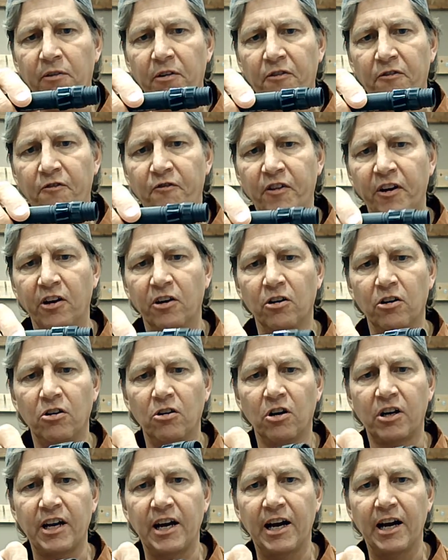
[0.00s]
a finger
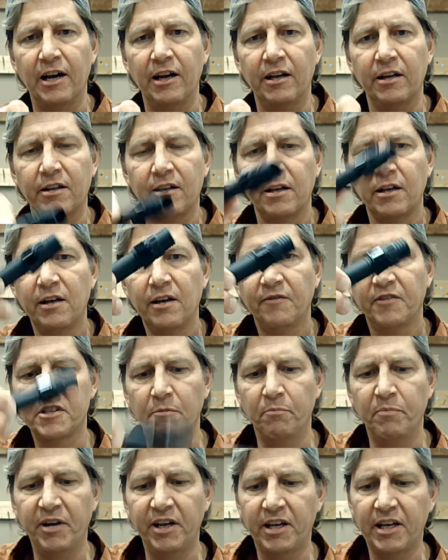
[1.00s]
hook on it. If it's a
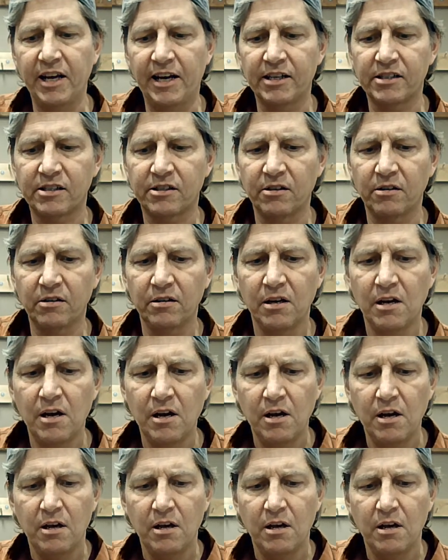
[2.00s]
bait caster.